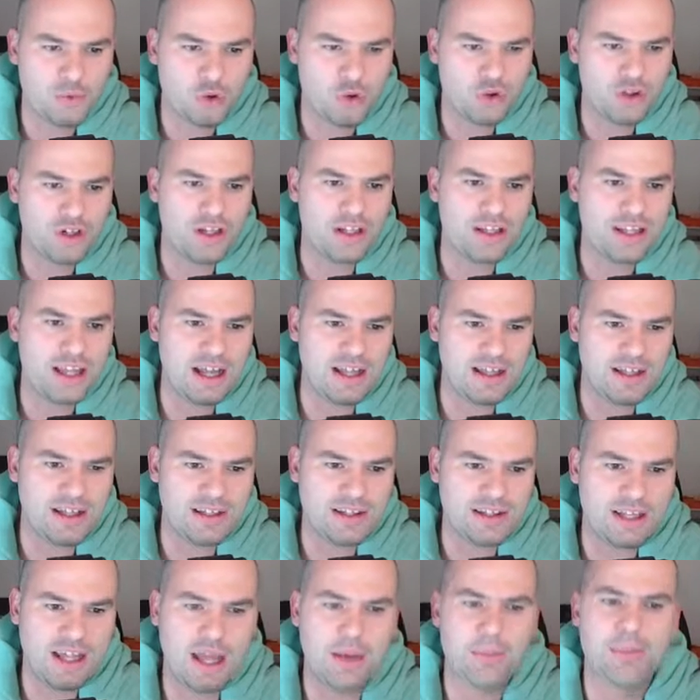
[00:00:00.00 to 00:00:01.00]
or the
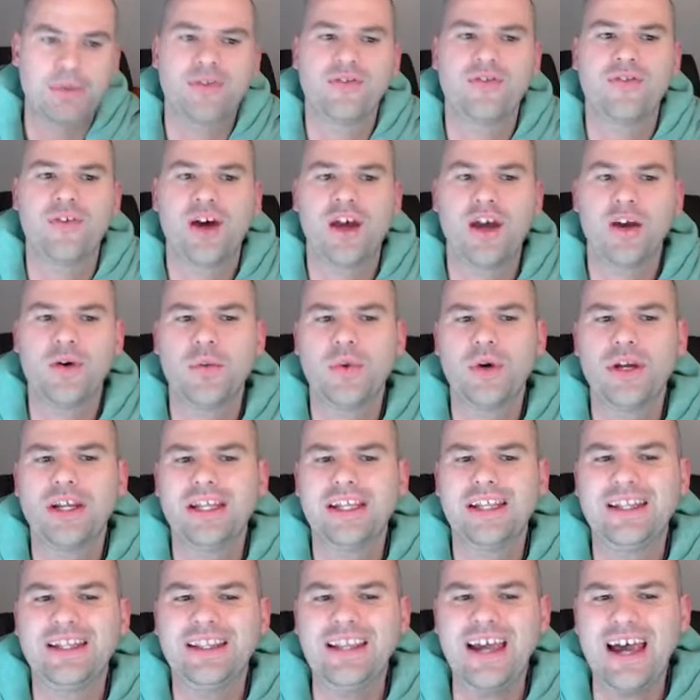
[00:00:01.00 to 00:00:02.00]
Darlington amplifier, what
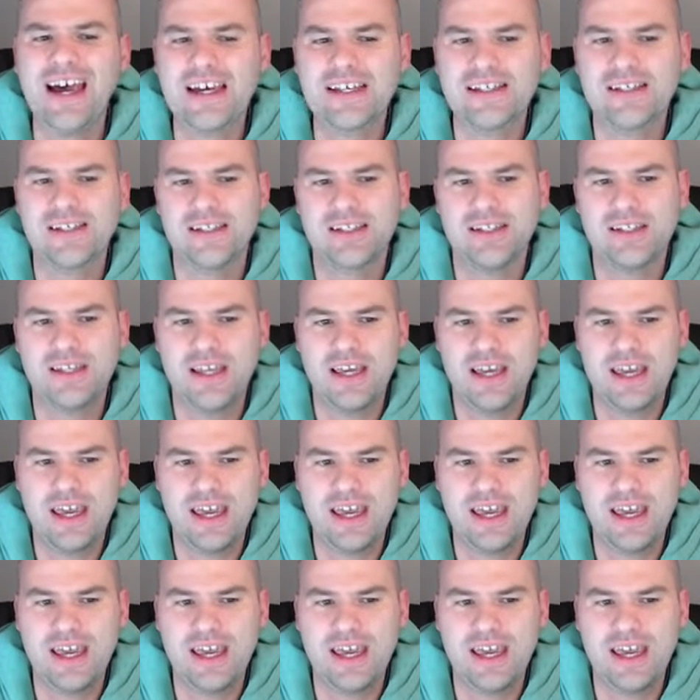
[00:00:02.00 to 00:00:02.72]
it does